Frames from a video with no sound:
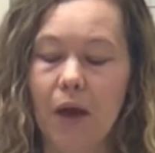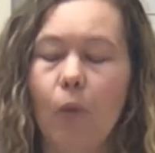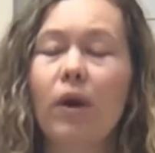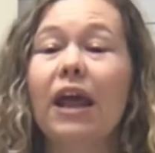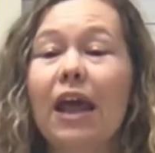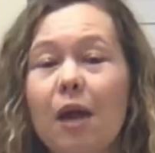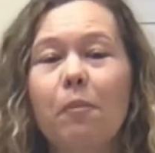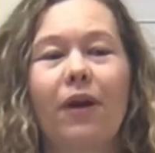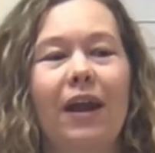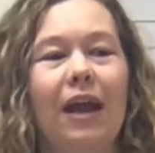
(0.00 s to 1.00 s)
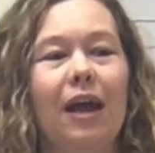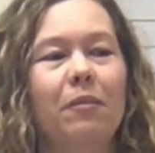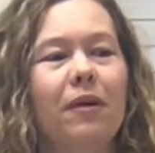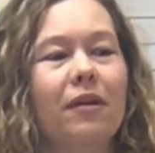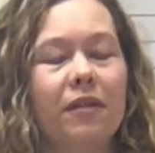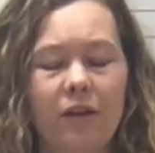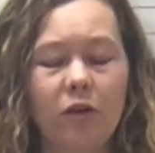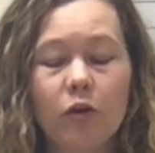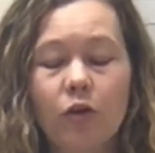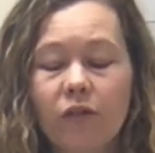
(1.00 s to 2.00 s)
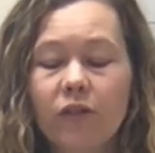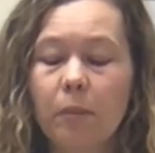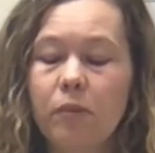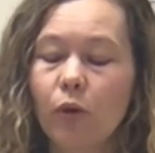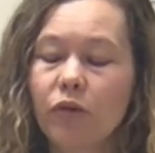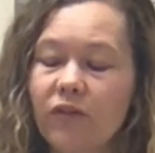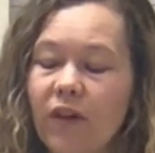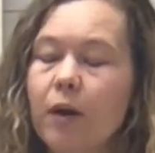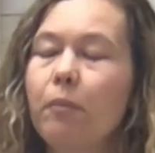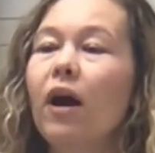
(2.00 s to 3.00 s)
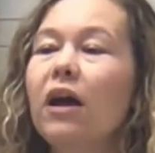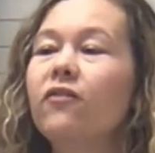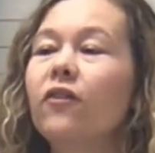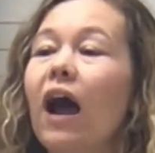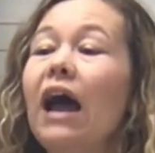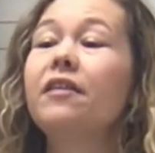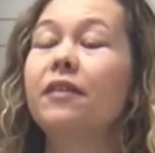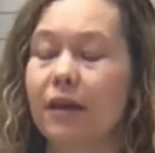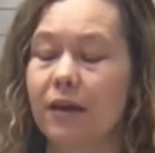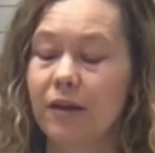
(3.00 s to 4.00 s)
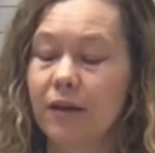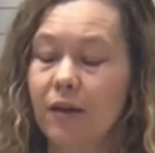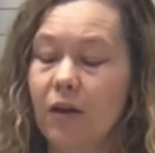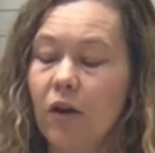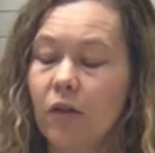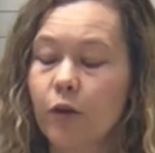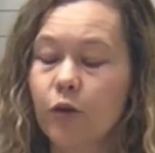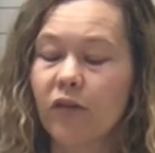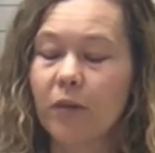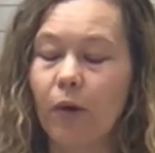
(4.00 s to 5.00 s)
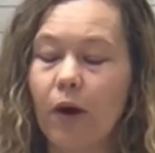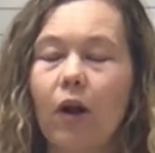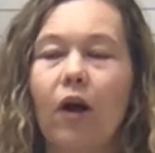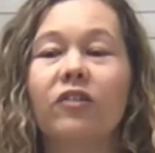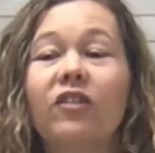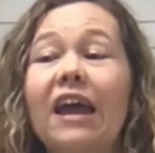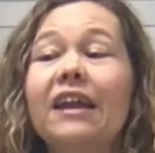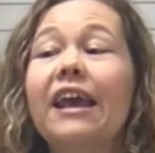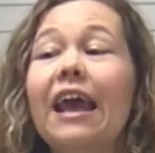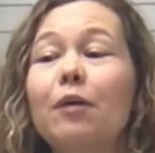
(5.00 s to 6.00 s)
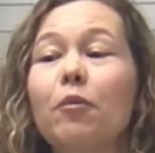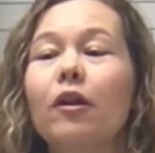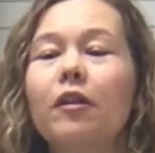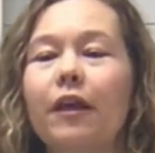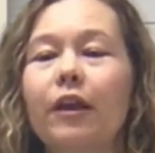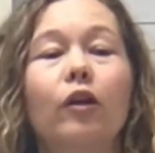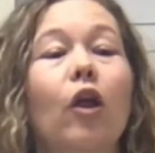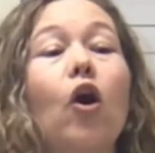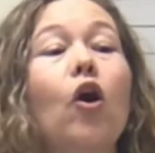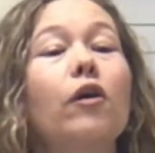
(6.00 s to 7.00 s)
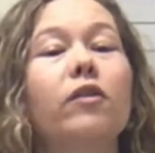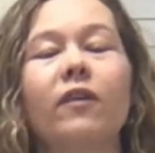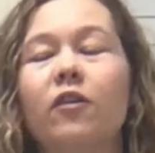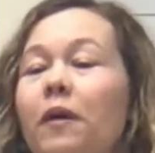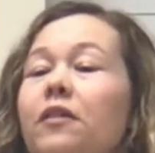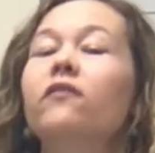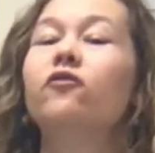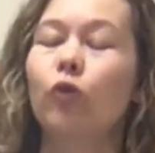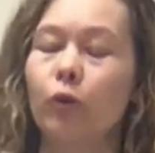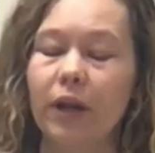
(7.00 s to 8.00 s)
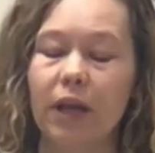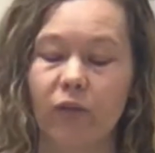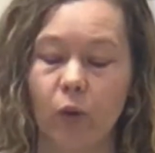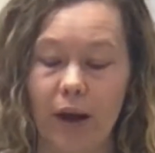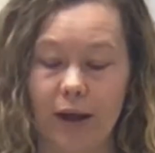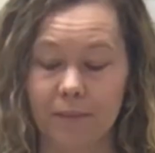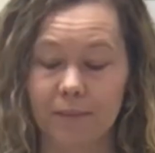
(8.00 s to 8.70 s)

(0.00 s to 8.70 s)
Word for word: When Abraham sent his servant up north to find a bride for Isaac, the servant brought along 10 camels and loads of expensive jewelry to give away.